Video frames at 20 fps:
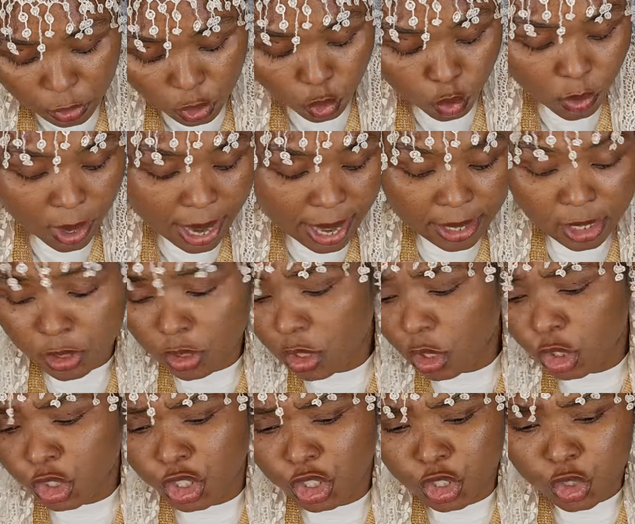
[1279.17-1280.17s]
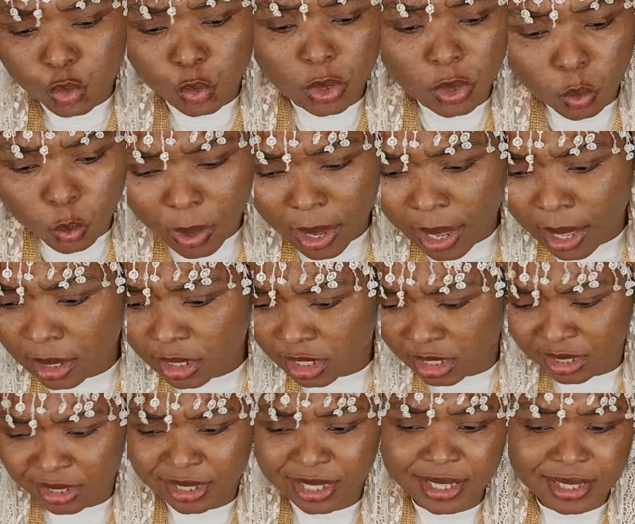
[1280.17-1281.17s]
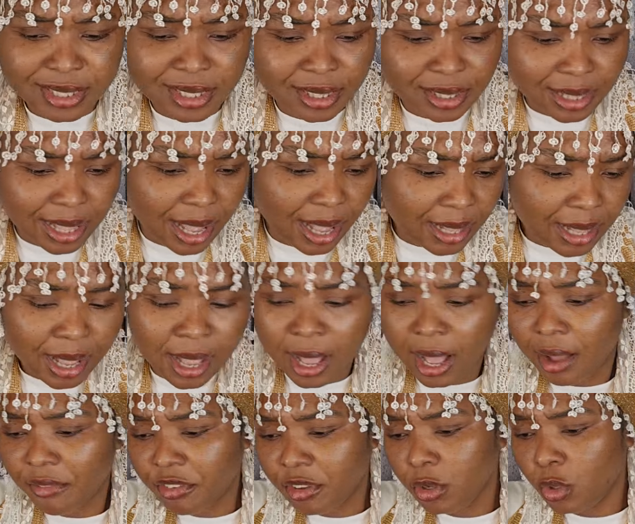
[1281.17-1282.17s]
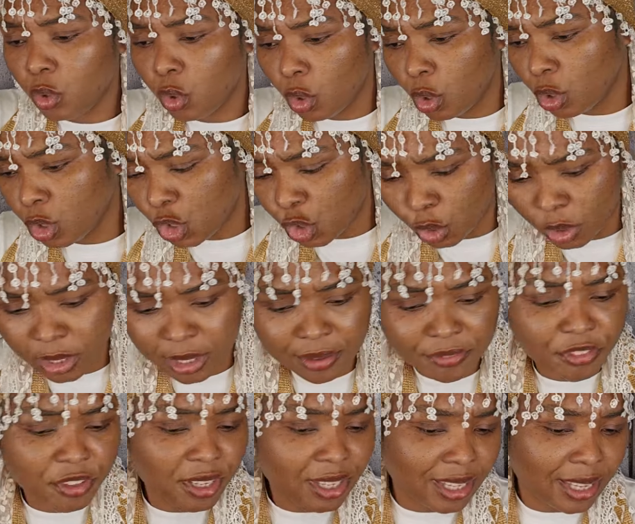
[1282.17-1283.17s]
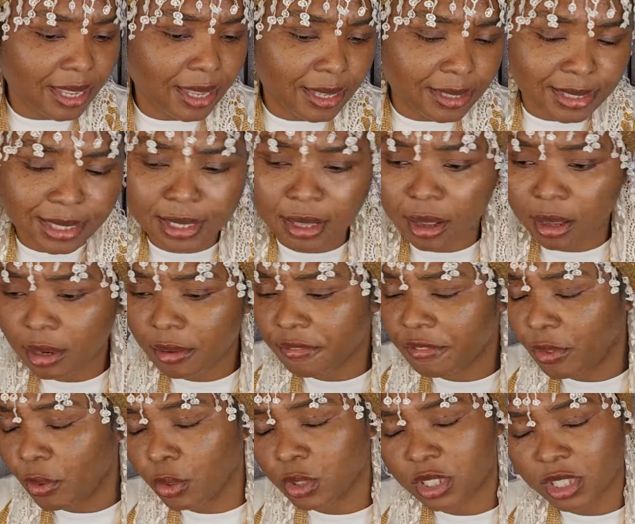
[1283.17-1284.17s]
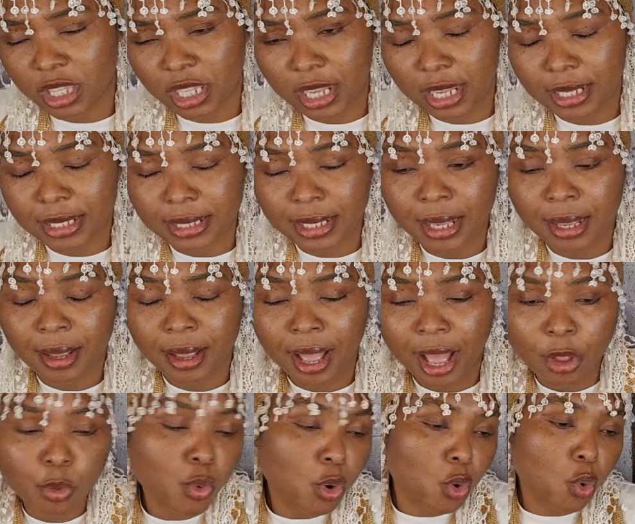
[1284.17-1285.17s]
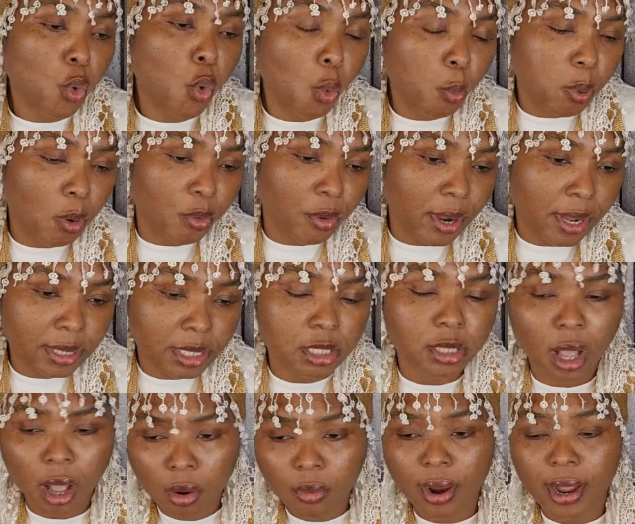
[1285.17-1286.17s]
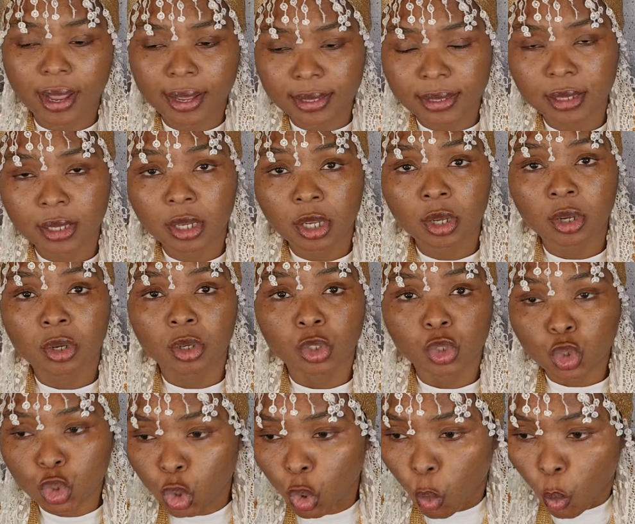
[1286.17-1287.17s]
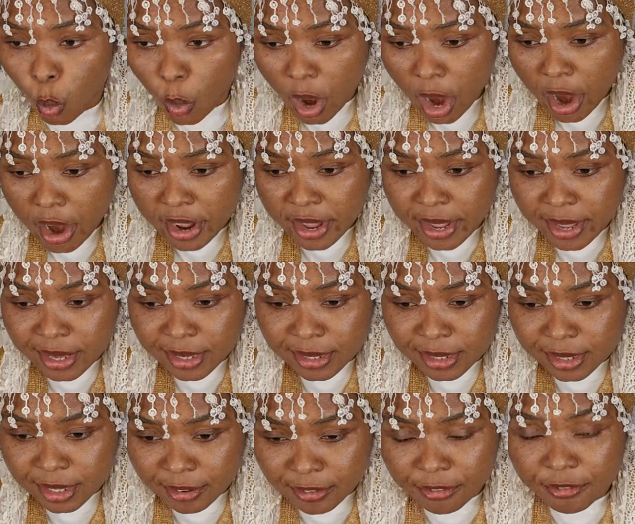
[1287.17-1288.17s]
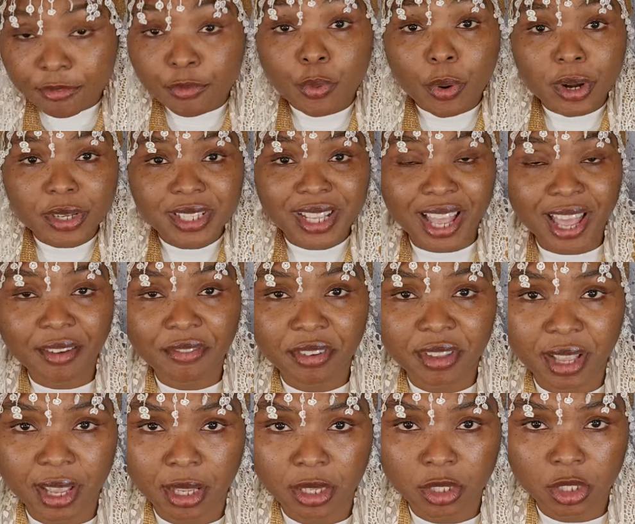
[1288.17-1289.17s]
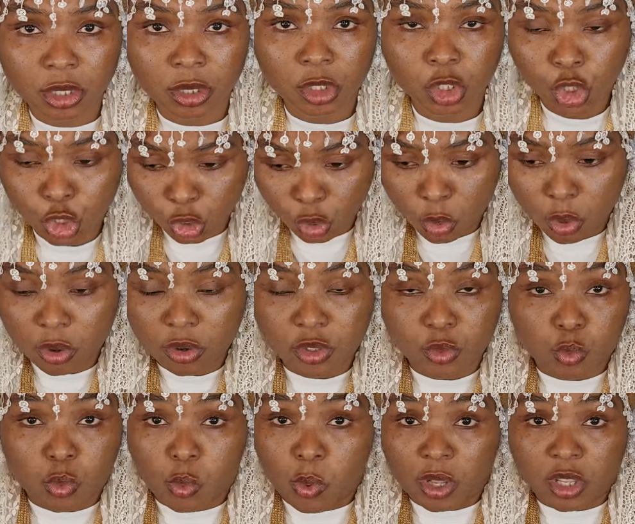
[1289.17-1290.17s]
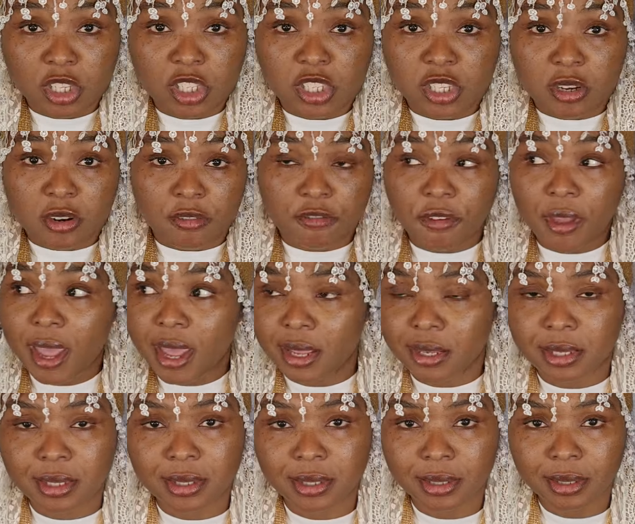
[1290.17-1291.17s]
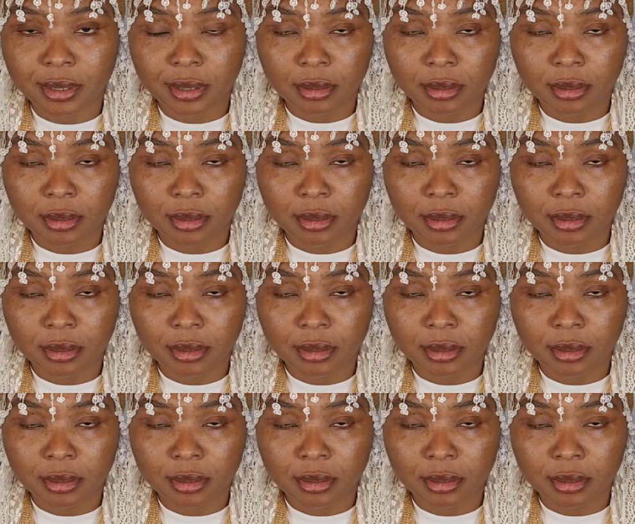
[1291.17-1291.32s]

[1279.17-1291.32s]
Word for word: to write, you know, she's doing well, she's this and that, having lunch, looking after kids and all of those things and recuperating. All right. So where is the where's the evidence? Sure, we want to see her face.